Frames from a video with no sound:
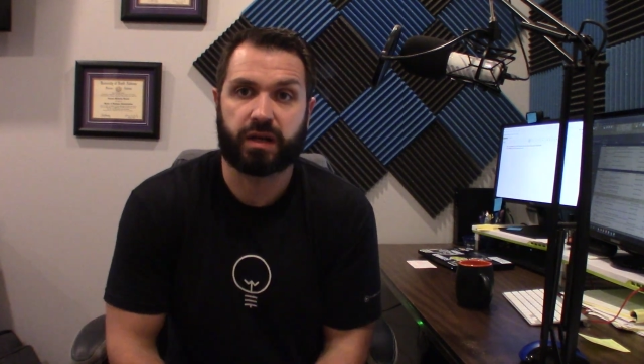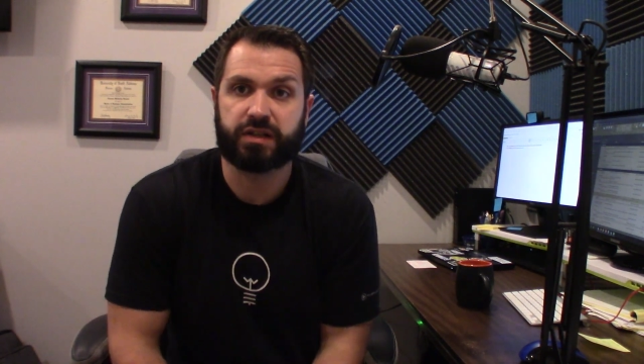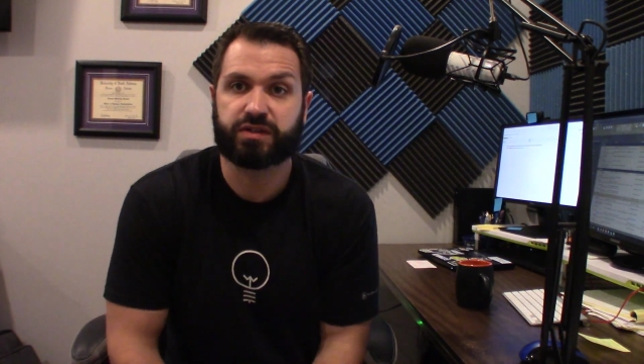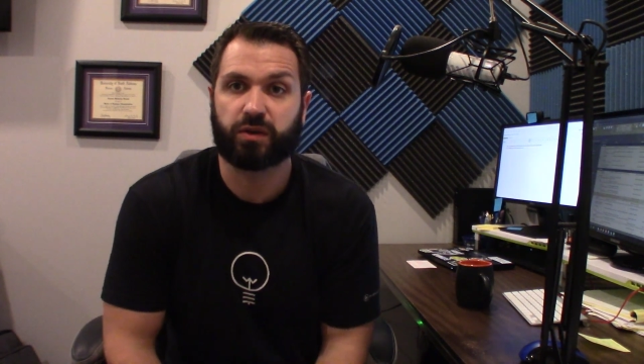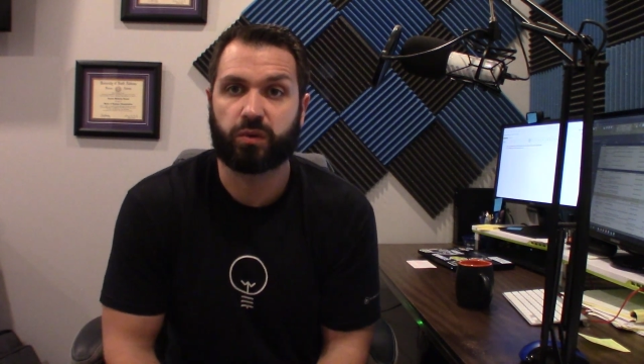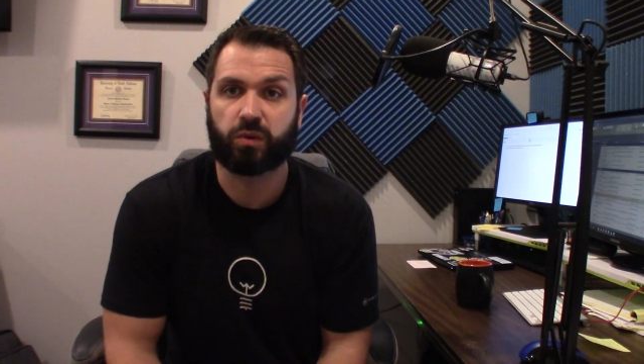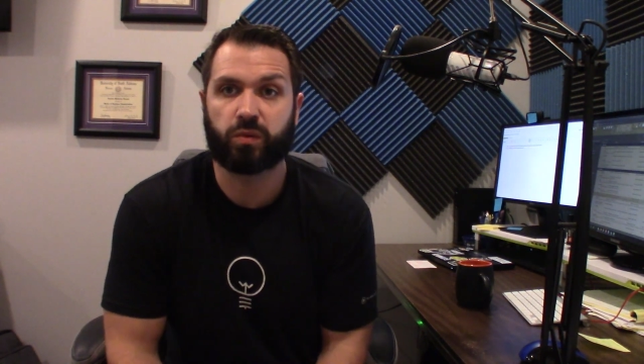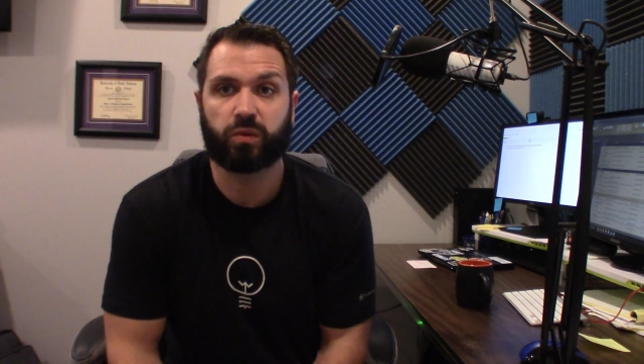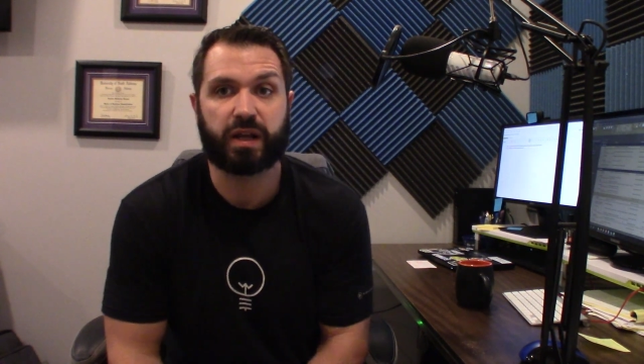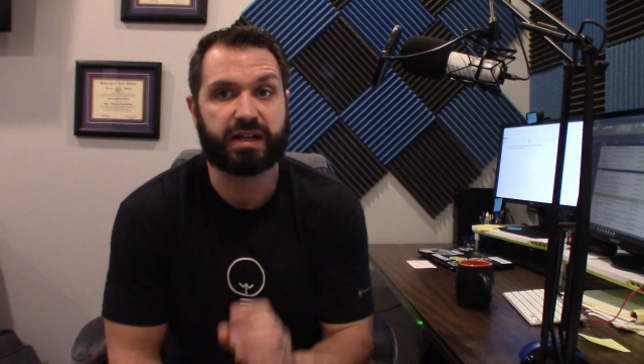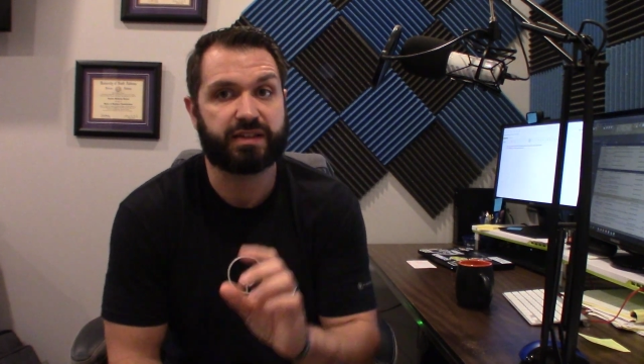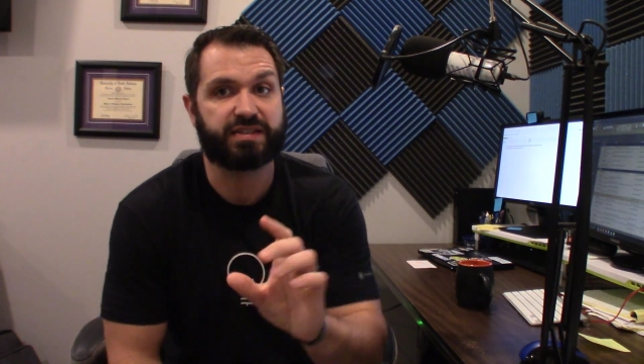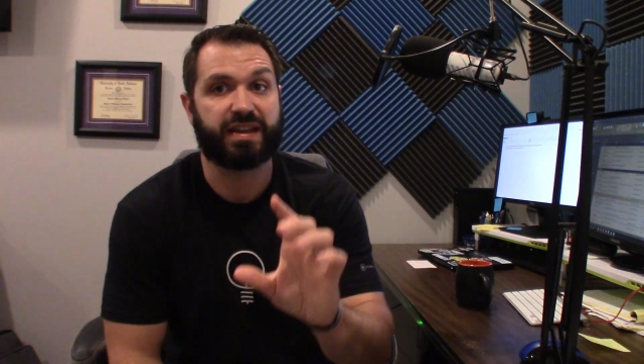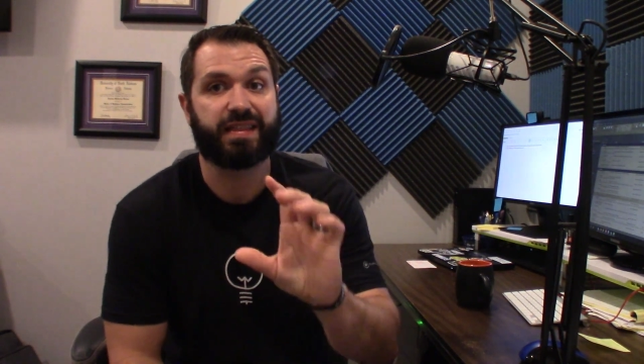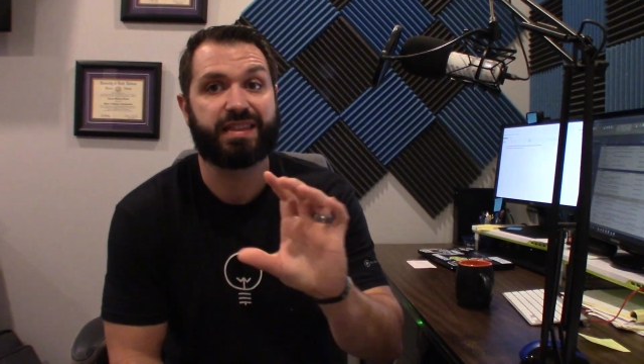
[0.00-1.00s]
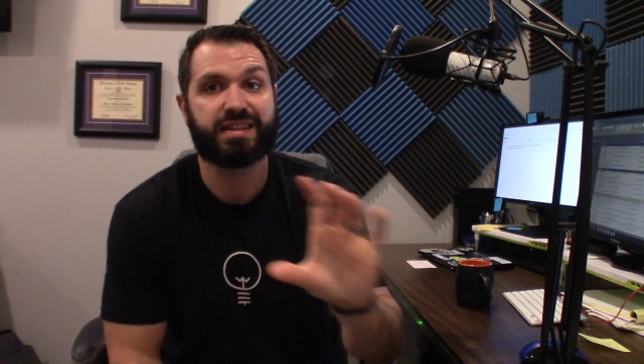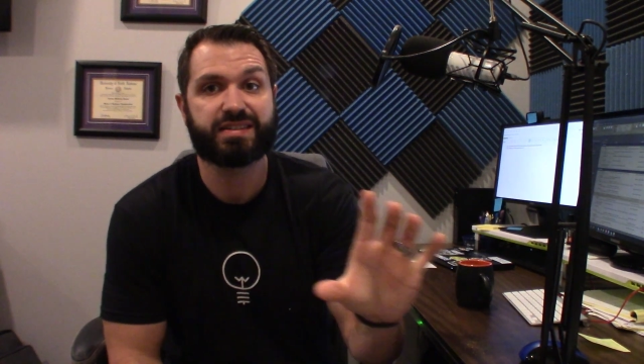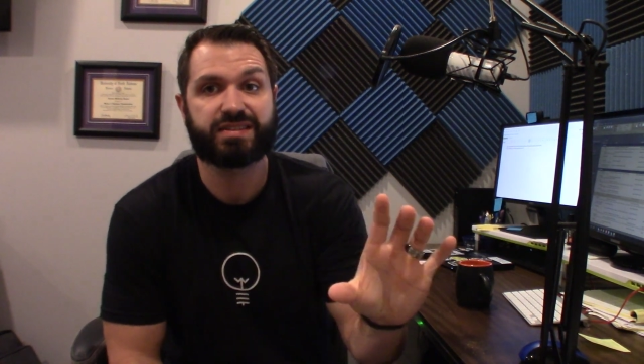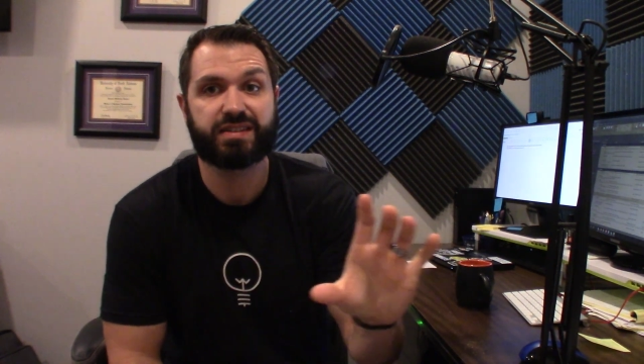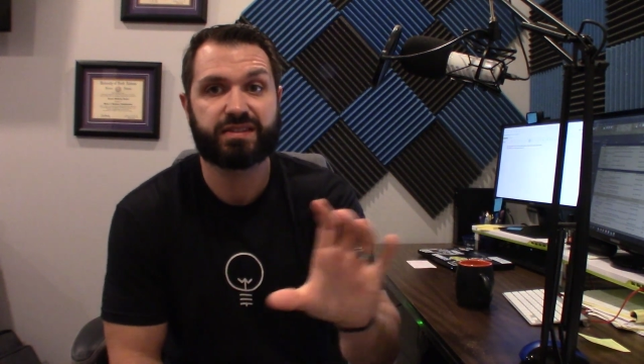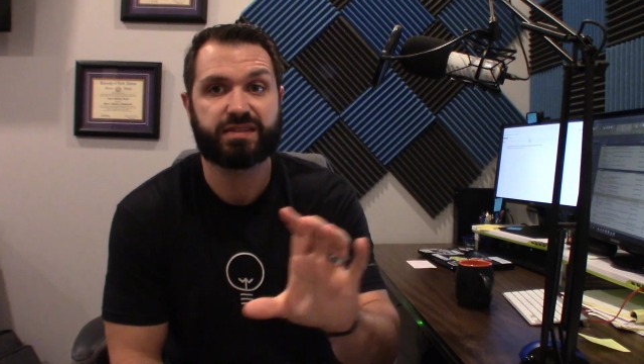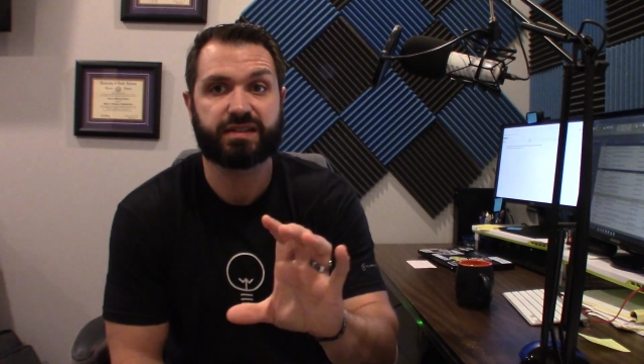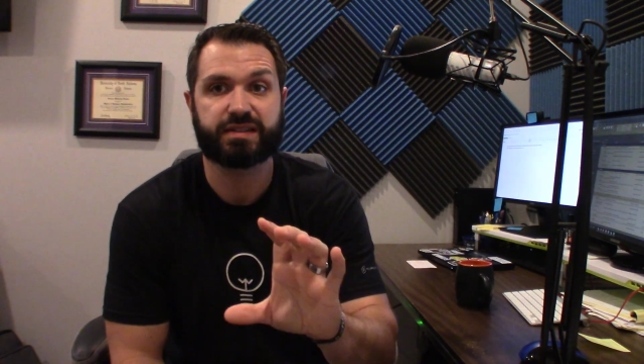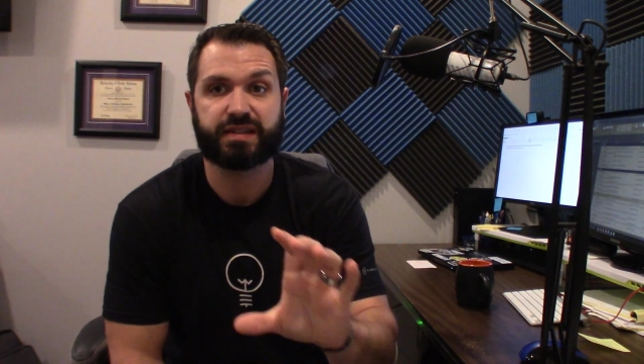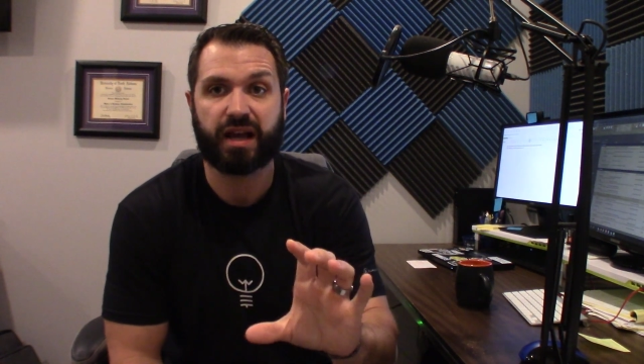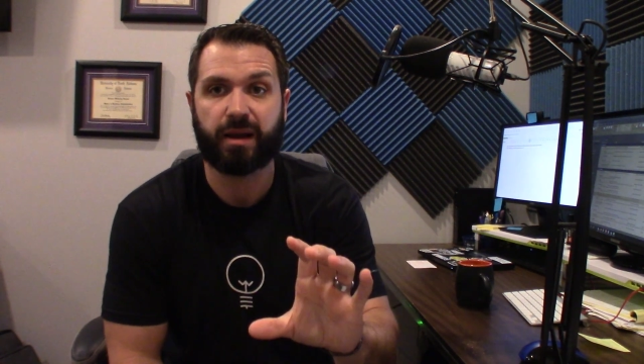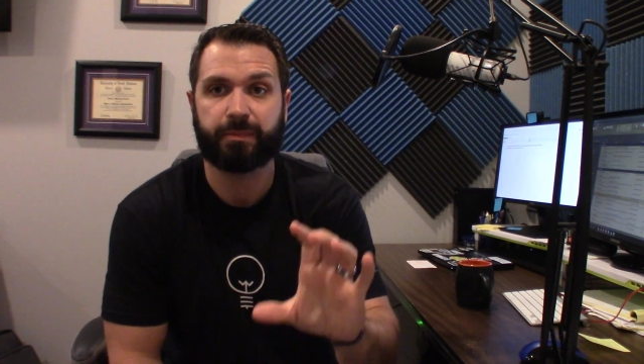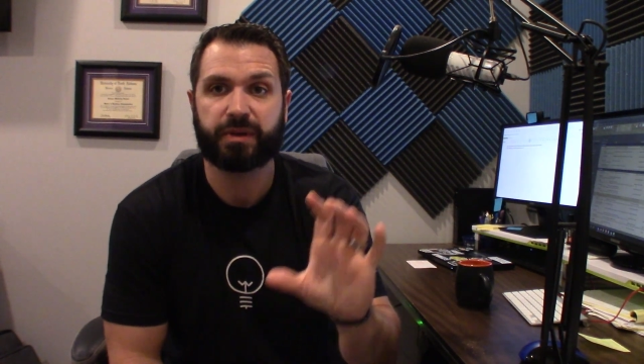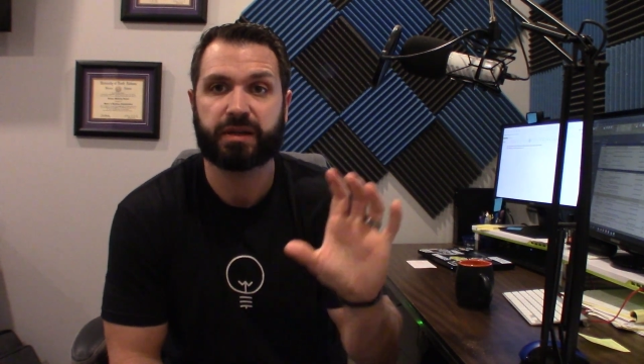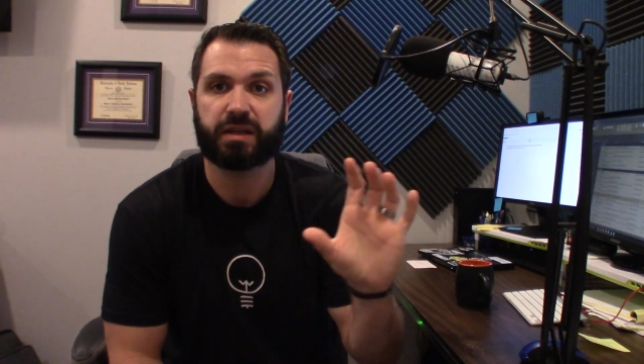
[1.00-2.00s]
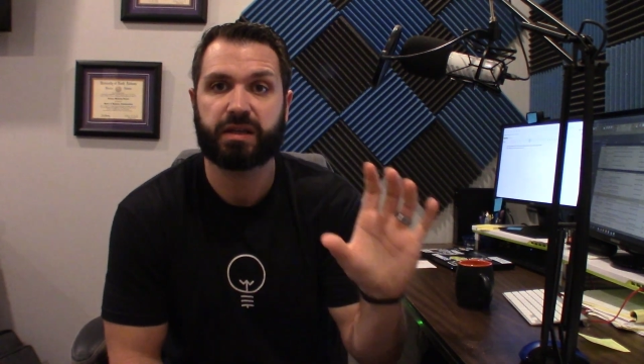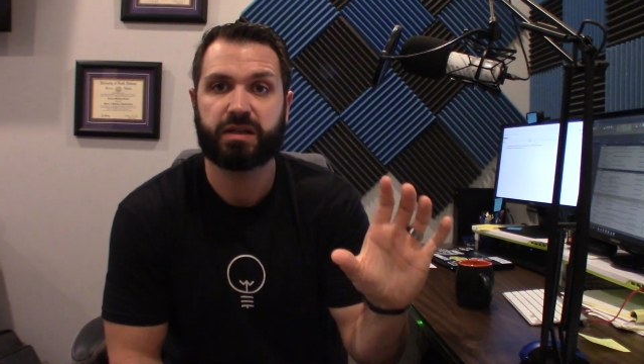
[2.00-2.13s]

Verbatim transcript: And so, like I said, this is a topic